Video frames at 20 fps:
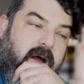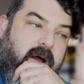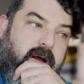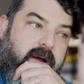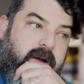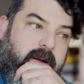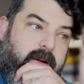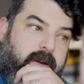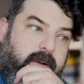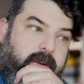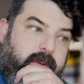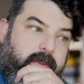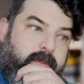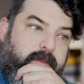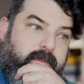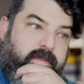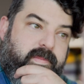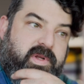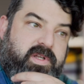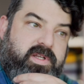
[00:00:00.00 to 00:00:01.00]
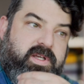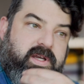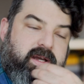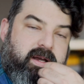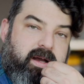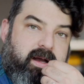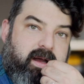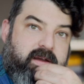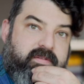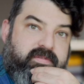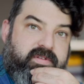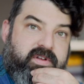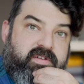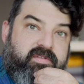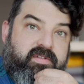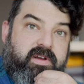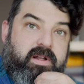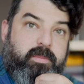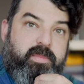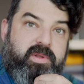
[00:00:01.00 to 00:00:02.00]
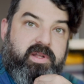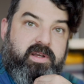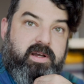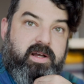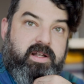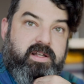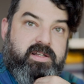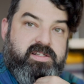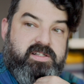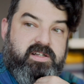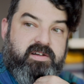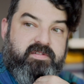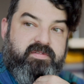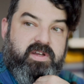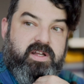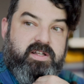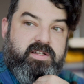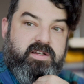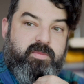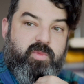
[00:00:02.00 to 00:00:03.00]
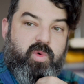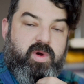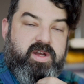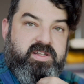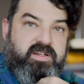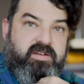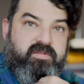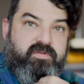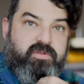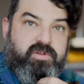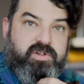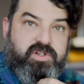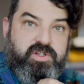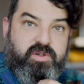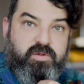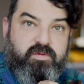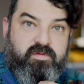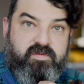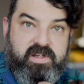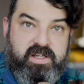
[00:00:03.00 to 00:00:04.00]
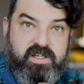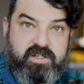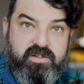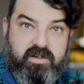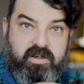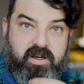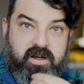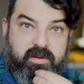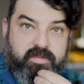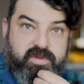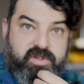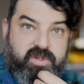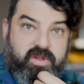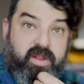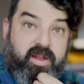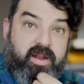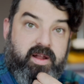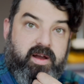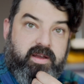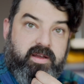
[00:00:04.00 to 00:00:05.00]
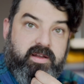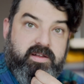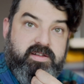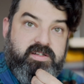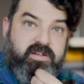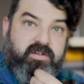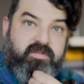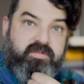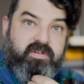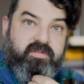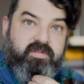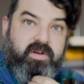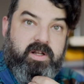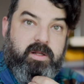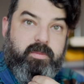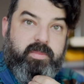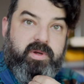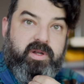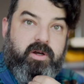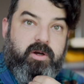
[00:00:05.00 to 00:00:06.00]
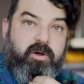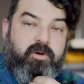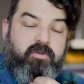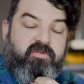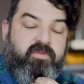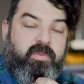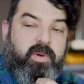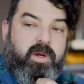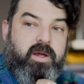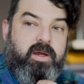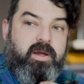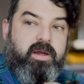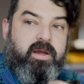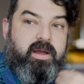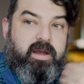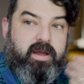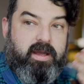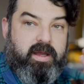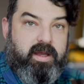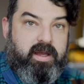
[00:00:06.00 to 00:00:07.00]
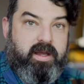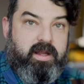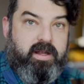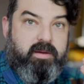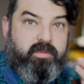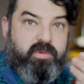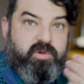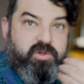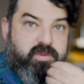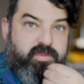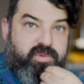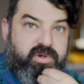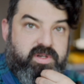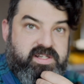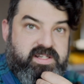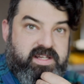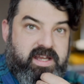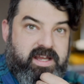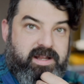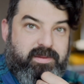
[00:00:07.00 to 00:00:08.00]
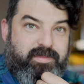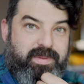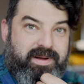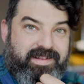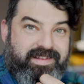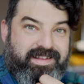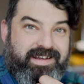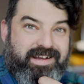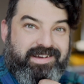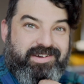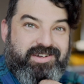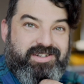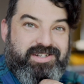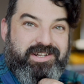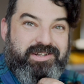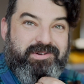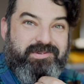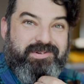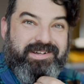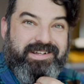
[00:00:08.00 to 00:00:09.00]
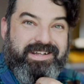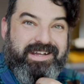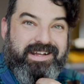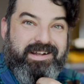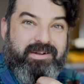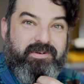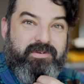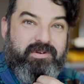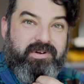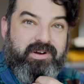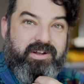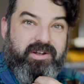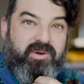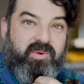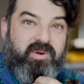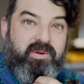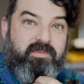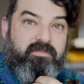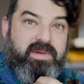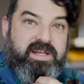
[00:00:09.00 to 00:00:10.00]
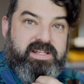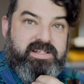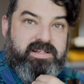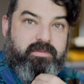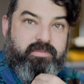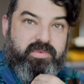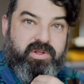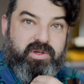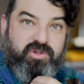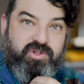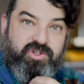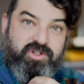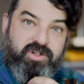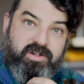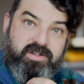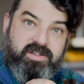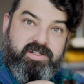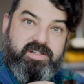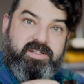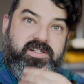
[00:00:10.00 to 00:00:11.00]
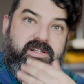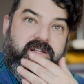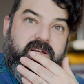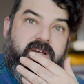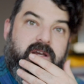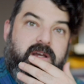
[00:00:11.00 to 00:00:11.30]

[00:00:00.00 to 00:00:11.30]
But I haven't developed the color stuff yet. I'm waiting for a sous vide to come so that I can self-develop at home, and I'm also pretty scared about that because I don't want to get it wrong. I don't want to mess up those shots.